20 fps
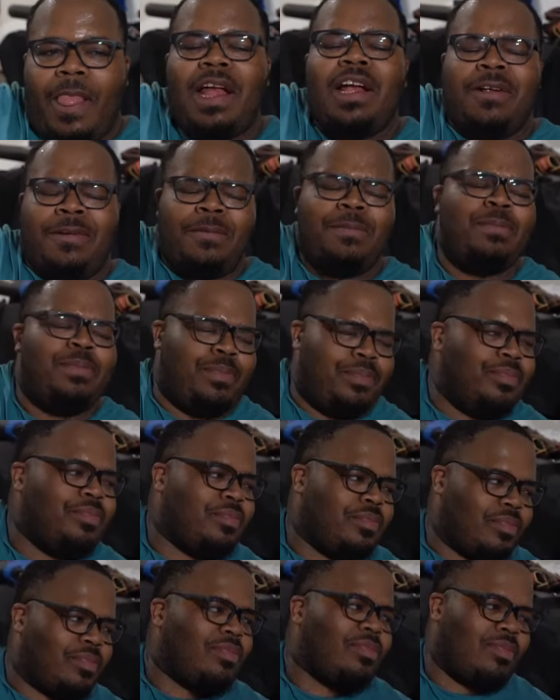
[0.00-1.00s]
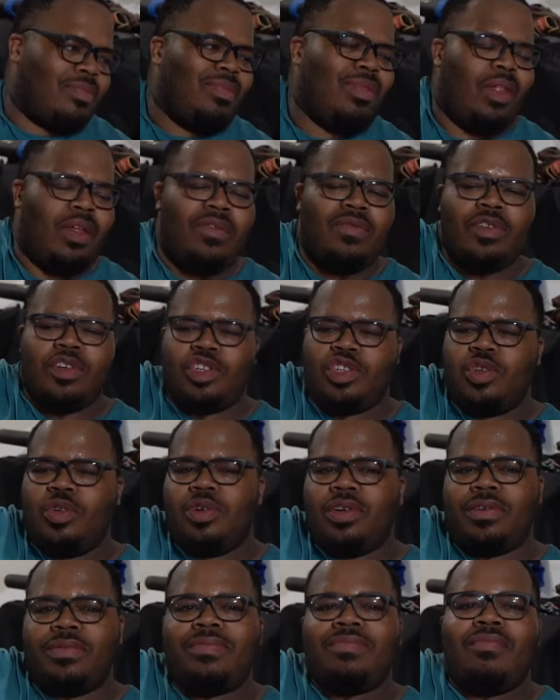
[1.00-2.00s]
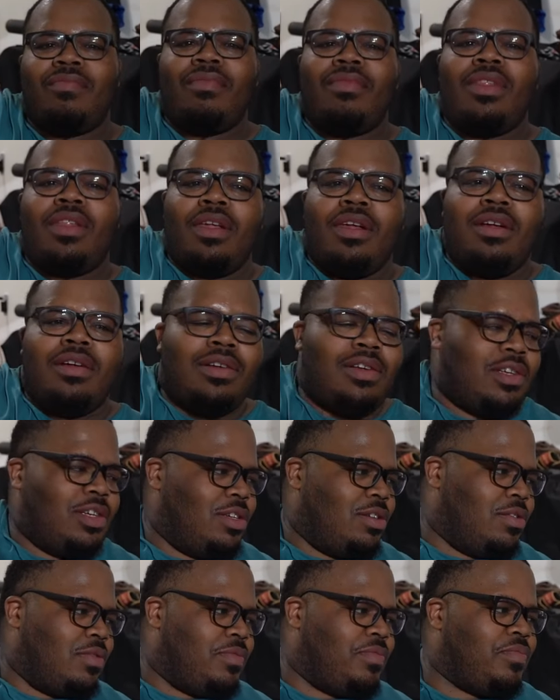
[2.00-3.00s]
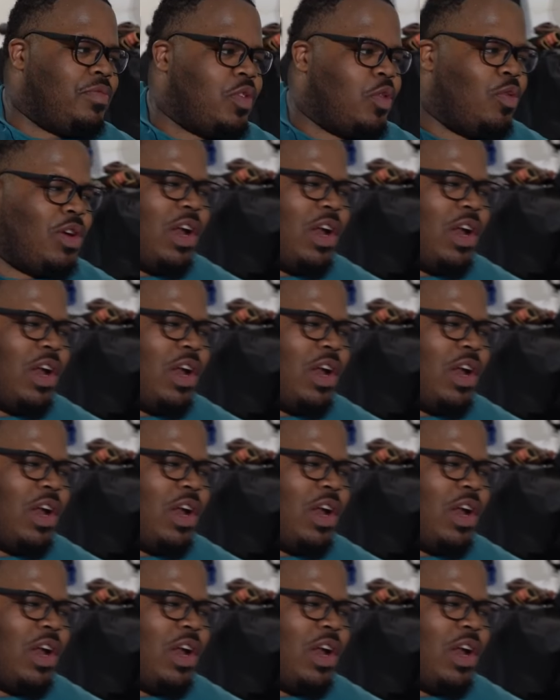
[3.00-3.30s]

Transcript: some type of yeah. For sure. What, what if you come back?